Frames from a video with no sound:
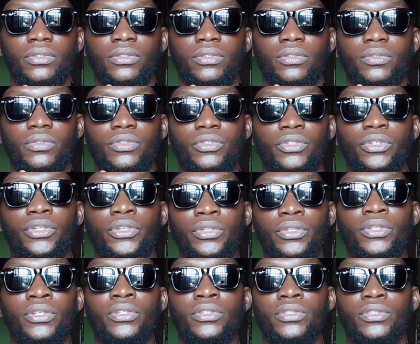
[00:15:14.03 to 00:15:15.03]
do you
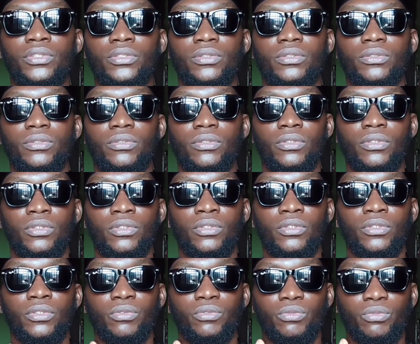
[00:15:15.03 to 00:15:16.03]
not
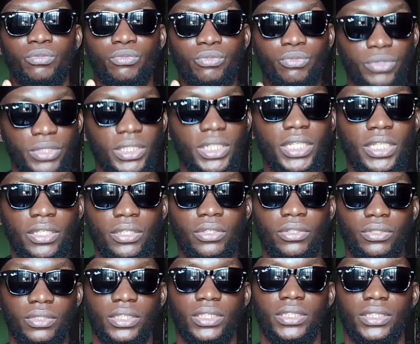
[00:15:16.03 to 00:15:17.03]
really
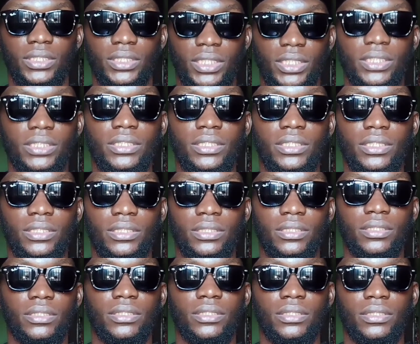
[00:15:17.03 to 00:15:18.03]
understand
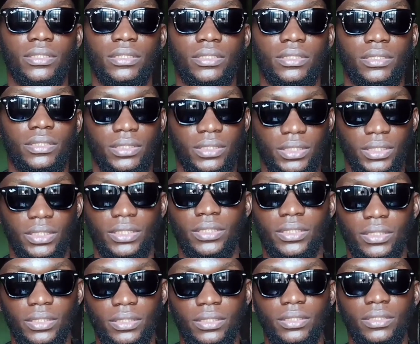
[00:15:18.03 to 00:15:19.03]

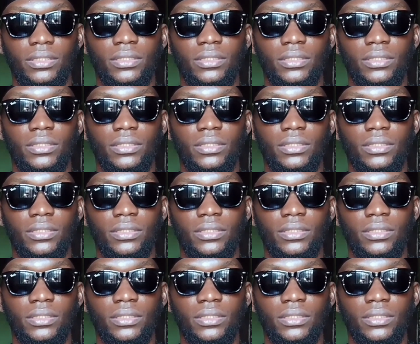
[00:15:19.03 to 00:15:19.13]
this?